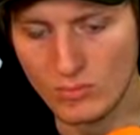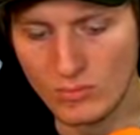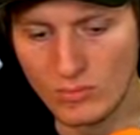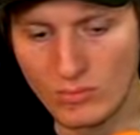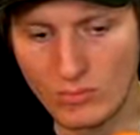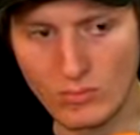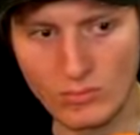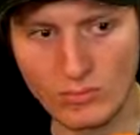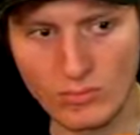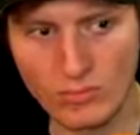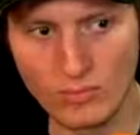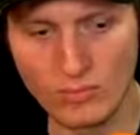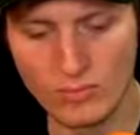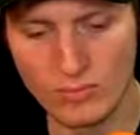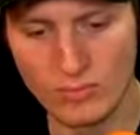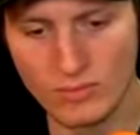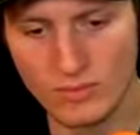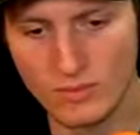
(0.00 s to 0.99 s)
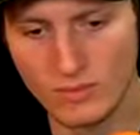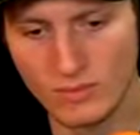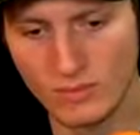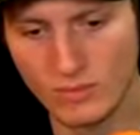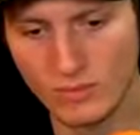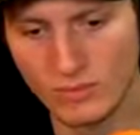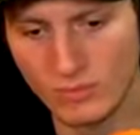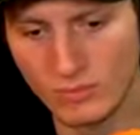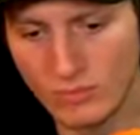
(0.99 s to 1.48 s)

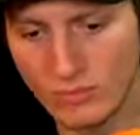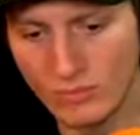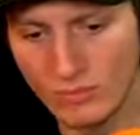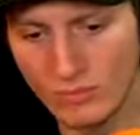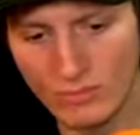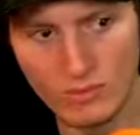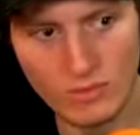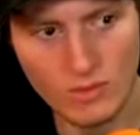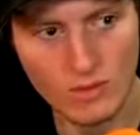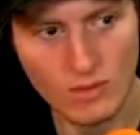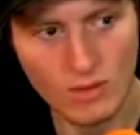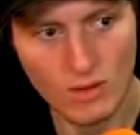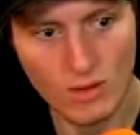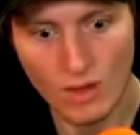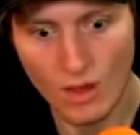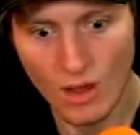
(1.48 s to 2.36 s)
No one is speaking in this clip.